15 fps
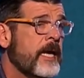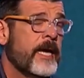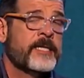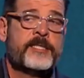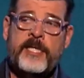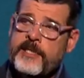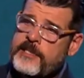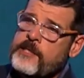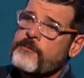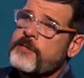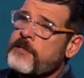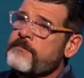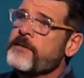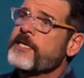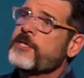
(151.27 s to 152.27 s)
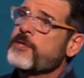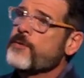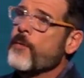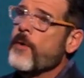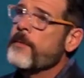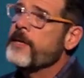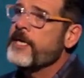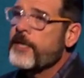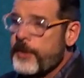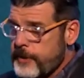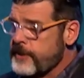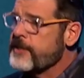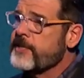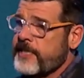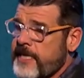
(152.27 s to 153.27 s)
And since it was a big storm, he
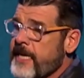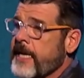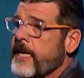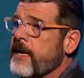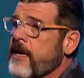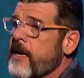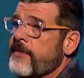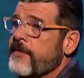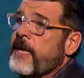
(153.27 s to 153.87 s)
couldn't see